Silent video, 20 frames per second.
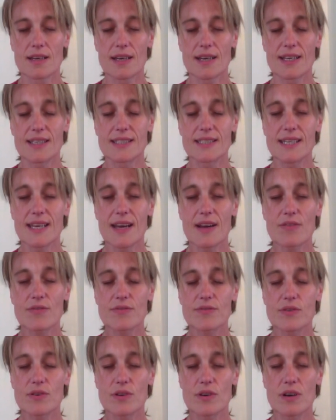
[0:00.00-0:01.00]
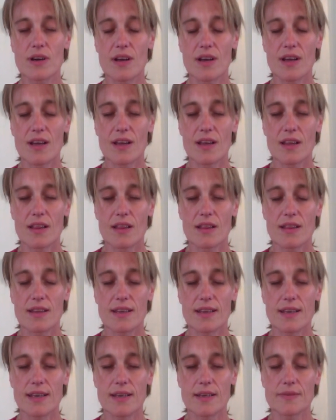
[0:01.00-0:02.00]
And now for
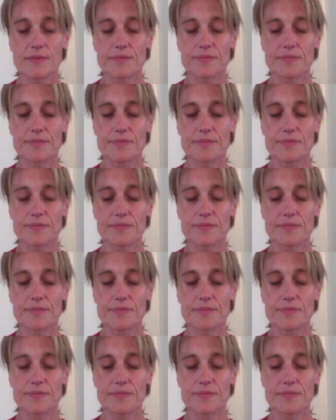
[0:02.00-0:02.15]
the